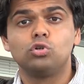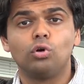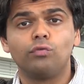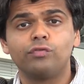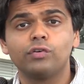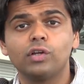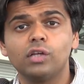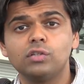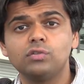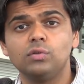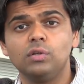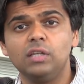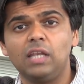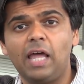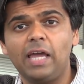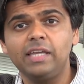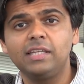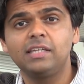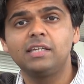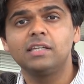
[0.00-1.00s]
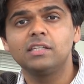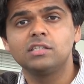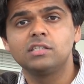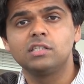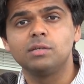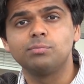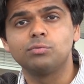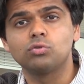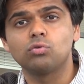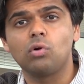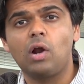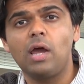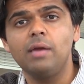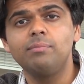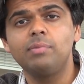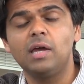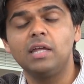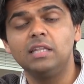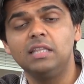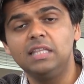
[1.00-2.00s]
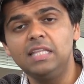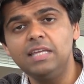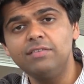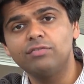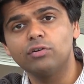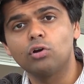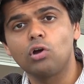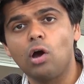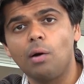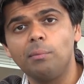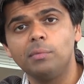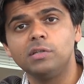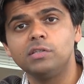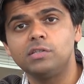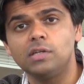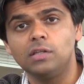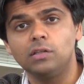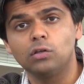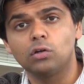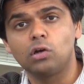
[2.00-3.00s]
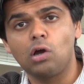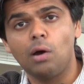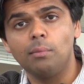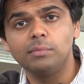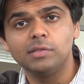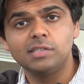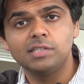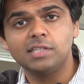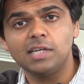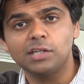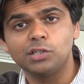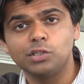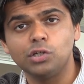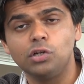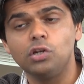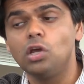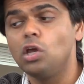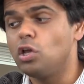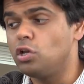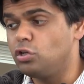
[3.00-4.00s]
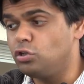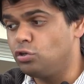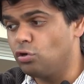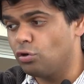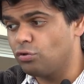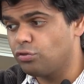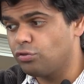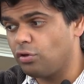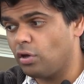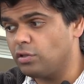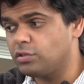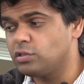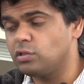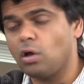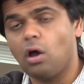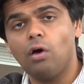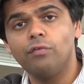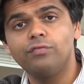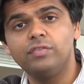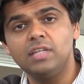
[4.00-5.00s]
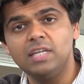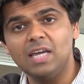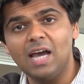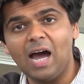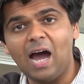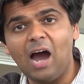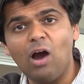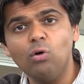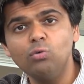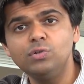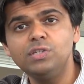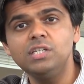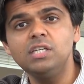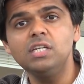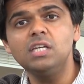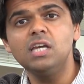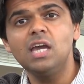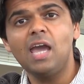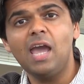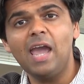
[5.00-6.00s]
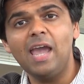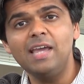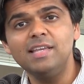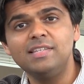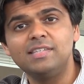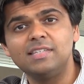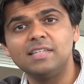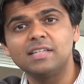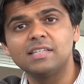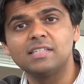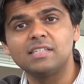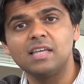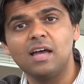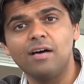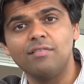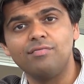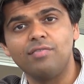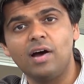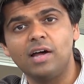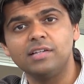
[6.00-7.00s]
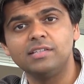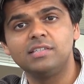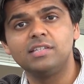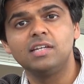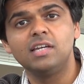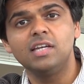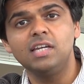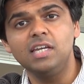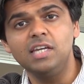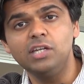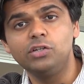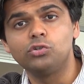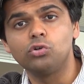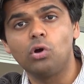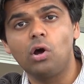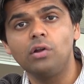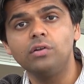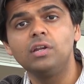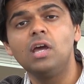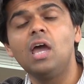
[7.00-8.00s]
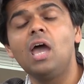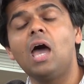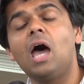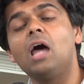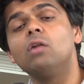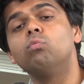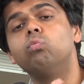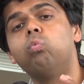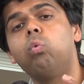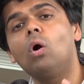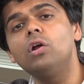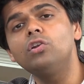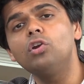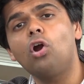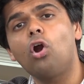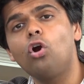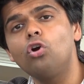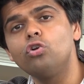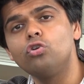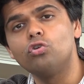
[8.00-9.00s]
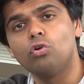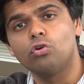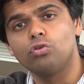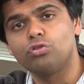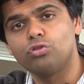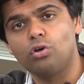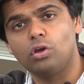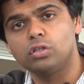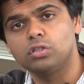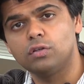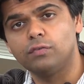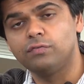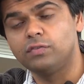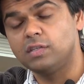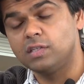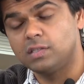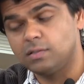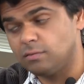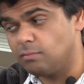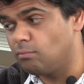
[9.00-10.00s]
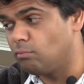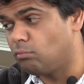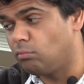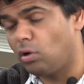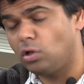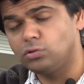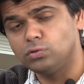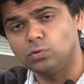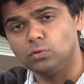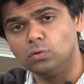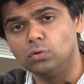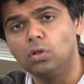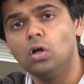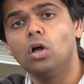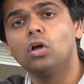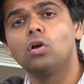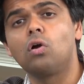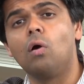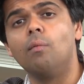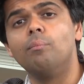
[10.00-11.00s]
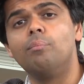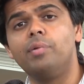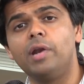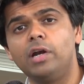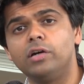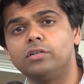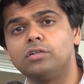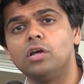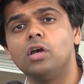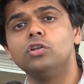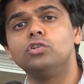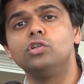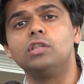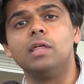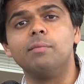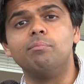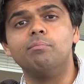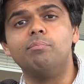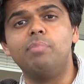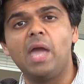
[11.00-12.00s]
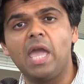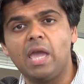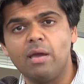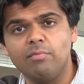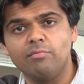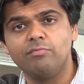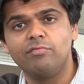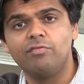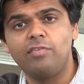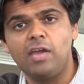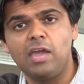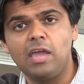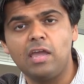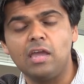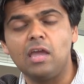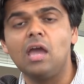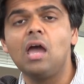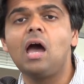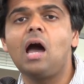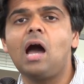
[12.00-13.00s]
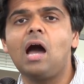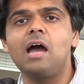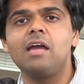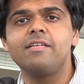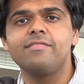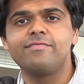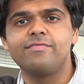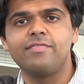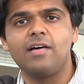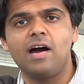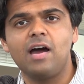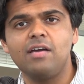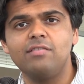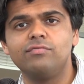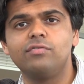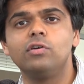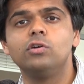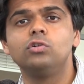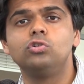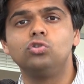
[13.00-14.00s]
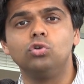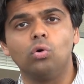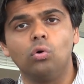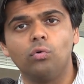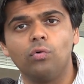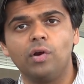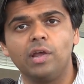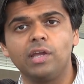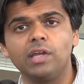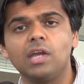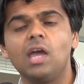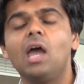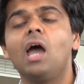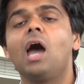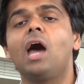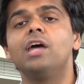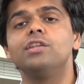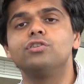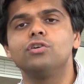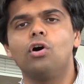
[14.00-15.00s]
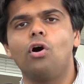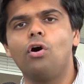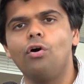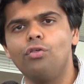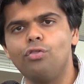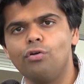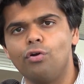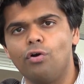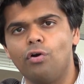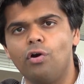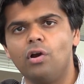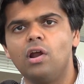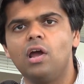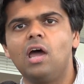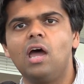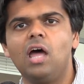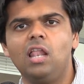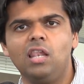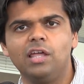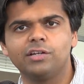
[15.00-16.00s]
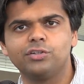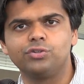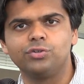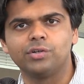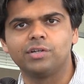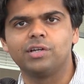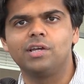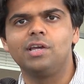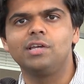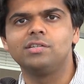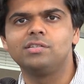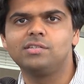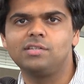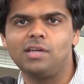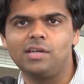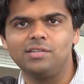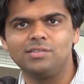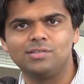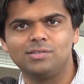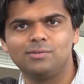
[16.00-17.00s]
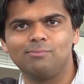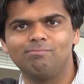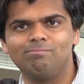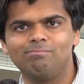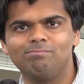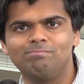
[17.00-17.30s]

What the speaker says: don't forget to like, subscribe, and leave a comment in the comment section your thoughts of the Audi A6 Avant e-tron, and what are your thoughts of this model compared to the BMW i5 Touring and other electric estates.